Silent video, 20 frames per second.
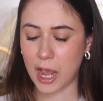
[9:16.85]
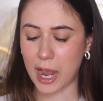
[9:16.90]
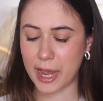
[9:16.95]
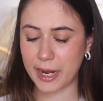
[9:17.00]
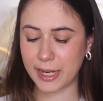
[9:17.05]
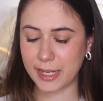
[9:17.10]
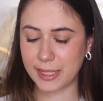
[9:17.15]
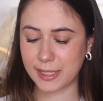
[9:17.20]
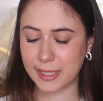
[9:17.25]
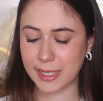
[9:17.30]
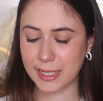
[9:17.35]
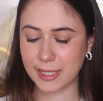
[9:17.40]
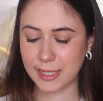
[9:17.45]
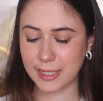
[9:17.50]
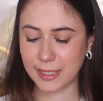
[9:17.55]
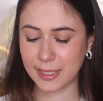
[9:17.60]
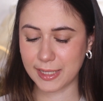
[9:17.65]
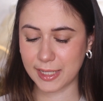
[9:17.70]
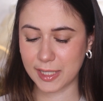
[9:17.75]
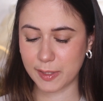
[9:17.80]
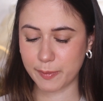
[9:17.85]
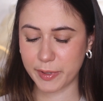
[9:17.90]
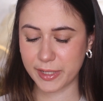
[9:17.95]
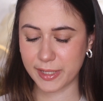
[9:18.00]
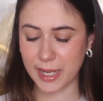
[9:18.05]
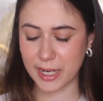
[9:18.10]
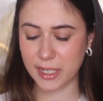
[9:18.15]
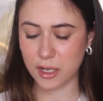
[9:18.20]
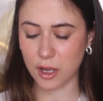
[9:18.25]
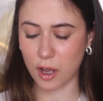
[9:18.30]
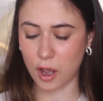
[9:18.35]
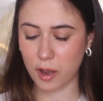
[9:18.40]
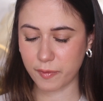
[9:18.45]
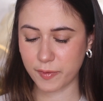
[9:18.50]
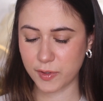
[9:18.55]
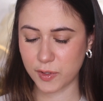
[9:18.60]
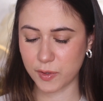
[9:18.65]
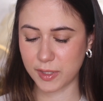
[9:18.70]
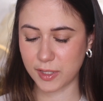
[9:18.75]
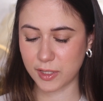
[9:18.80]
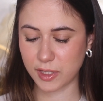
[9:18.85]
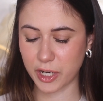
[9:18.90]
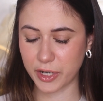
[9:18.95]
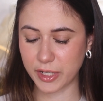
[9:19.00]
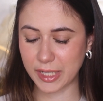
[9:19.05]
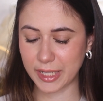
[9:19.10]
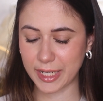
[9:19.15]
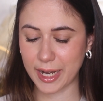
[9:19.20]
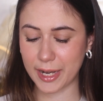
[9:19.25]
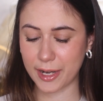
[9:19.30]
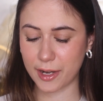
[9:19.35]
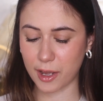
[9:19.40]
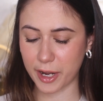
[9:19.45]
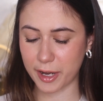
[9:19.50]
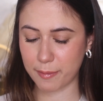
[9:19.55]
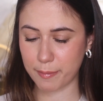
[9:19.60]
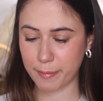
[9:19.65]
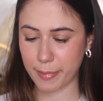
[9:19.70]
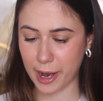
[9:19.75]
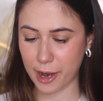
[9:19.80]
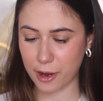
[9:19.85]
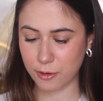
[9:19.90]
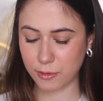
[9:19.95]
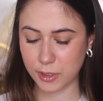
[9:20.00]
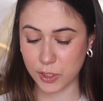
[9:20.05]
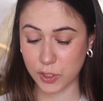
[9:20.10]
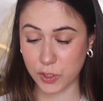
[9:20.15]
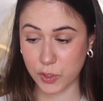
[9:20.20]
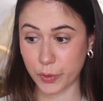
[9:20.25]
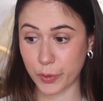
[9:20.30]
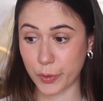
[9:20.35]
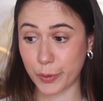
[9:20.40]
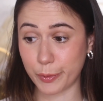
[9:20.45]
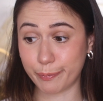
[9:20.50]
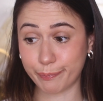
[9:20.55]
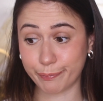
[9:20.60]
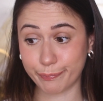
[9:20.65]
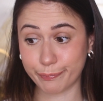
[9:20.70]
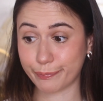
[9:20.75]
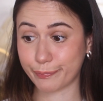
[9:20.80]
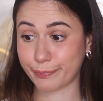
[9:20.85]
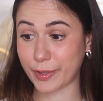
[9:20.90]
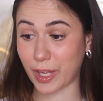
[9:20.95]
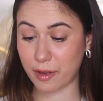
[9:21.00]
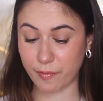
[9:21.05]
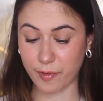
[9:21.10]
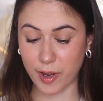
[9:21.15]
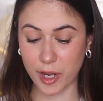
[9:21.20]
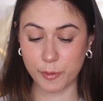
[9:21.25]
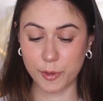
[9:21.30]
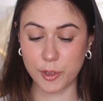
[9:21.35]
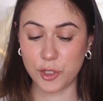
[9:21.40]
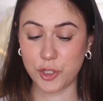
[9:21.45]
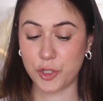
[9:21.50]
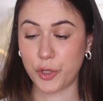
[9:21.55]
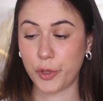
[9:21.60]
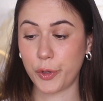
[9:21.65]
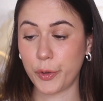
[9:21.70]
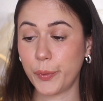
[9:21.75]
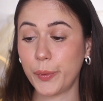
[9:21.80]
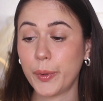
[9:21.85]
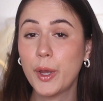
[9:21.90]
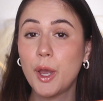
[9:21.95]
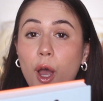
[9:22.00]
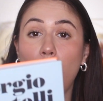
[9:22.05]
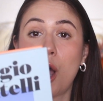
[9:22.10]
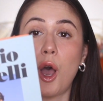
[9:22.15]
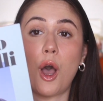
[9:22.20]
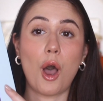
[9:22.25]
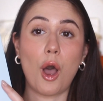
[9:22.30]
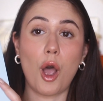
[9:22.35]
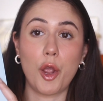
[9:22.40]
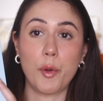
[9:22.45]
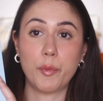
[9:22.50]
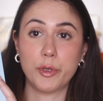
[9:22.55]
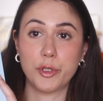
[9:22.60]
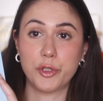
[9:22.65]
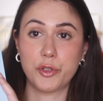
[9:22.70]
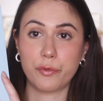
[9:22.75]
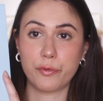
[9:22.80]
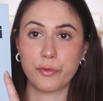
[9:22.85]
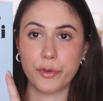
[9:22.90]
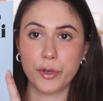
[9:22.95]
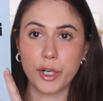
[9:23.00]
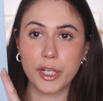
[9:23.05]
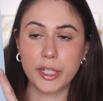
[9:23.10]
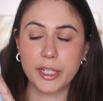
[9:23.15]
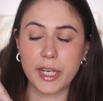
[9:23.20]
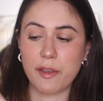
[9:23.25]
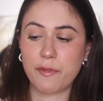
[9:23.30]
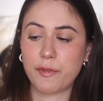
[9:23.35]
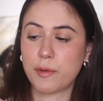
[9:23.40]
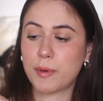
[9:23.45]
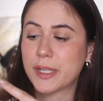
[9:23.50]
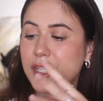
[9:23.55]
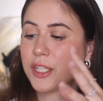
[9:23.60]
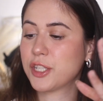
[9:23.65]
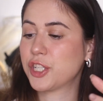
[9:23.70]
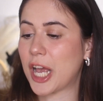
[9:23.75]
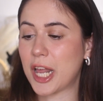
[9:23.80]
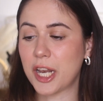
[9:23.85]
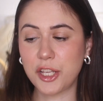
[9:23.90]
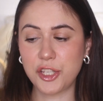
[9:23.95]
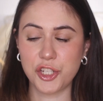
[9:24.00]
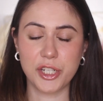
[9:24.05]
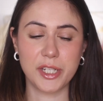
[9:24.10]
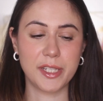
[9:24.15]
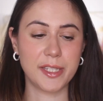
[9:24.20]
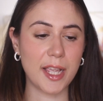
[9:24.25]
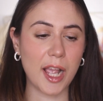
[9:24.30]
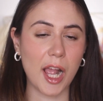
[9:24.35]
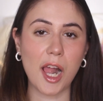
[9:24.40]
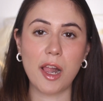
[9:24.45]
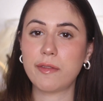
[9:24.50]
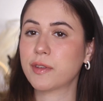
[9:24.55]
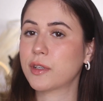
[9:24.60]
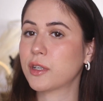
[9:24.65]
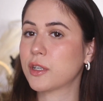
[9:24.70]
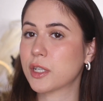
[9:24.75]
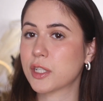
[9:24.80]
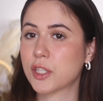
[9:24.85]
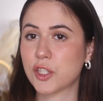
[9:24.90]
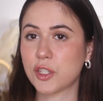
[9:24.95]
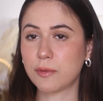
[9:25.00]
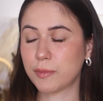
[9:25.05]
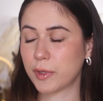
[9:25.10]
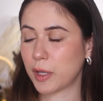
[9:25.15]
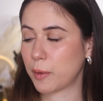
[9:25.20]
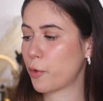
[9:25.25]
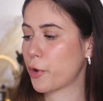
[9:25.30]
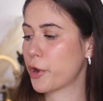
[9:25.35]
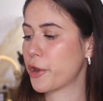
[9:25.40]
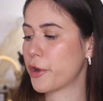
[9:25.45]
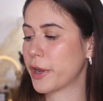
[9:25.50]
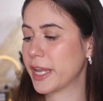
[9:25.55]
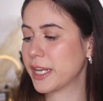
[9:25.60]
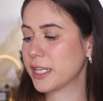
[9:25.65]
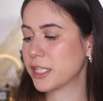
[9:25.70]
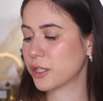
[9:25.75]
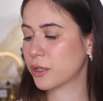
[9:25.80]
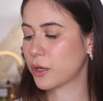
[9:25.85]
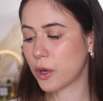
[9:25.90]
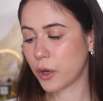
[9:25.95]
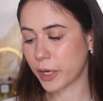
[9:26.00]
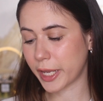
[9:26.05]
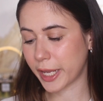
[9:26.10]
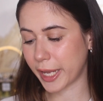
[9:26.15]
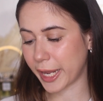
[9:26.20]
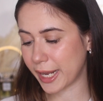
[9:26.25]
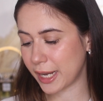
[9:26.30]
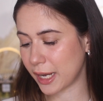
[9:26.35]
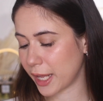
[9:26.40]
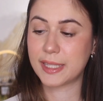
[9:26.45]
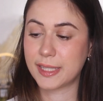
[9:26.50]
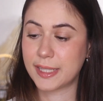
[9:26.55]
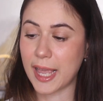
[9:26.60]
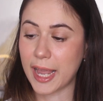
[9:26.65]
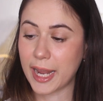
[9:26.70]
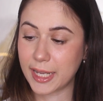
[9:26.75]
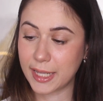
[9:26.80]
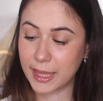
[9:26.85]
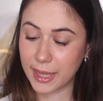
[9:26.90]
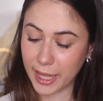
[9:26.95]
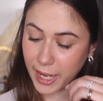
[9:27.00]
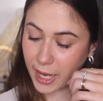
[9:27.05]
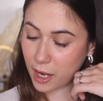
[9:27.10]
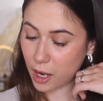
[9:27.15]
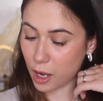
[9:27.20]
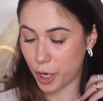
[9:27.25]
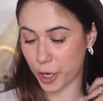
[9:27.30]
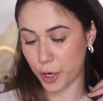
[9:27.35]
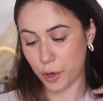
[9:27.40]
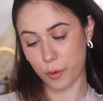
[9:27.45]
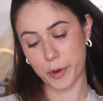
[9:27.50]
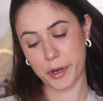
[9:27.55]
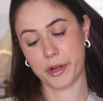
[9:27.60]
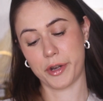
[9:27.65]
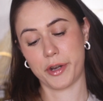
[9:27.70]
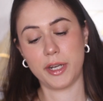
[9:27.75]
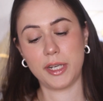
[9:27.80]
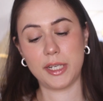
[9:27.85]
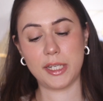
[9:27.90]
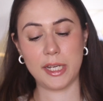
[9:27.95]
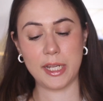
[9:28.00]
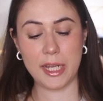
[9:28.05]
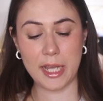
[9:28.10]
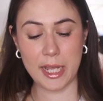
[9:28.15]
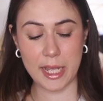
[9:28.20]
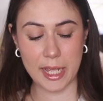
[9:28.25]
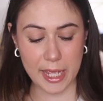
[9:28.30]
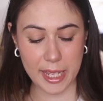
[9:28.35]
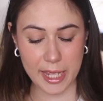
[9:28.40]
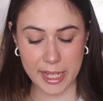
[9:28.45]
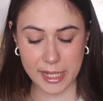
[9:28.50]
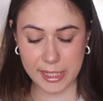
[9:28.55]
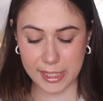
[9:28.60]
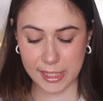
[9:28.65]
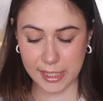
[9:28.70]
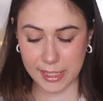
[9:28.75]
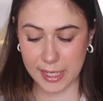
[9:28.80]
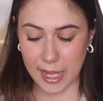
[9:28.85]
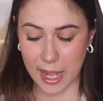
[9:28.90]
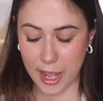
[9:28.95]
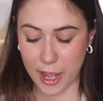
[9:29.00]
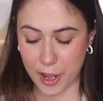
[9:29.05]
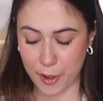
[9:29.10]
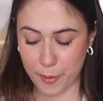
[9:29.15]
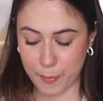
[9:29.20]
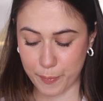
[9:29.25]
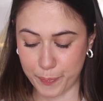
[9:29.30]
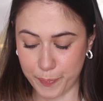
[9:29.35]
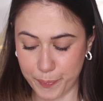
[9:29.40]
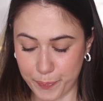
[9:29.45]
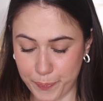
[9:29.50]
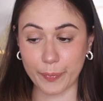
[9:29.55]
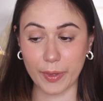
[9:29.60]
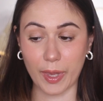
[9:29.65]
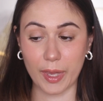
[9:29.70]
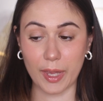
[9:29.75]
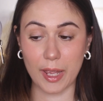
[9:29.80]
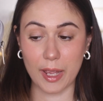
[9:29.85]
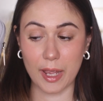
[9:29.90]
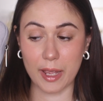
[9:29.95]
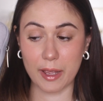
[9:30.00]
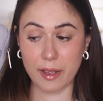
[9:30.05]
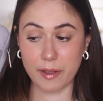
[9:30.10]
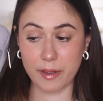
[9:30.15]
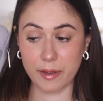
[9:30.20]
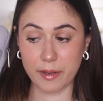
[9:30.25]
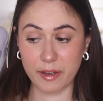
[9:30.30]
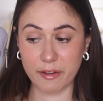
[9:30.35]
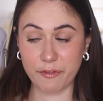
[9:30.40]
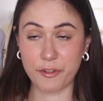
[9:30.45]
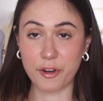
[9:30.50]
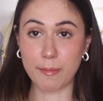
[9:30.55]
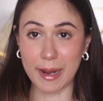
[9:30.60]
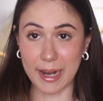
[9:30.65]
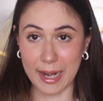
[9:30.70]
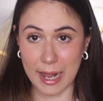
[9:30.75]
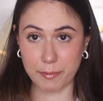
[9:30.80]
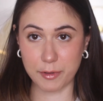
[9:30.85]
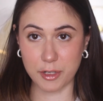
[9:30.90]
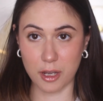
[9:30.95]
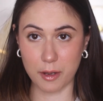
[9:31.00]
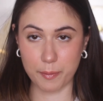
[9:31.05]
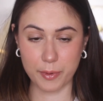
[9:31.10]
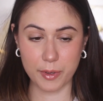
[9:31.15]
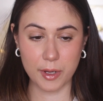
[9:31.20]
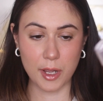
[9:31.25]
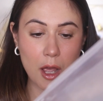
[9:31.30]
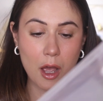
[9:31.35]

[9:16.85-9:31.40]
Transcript: And it's 66% off, so it's currently at £9. So if I was you, I would run. If you want to challenge yourself, cook something where you're into cooking. Second thing I ordered, it's for my laptop.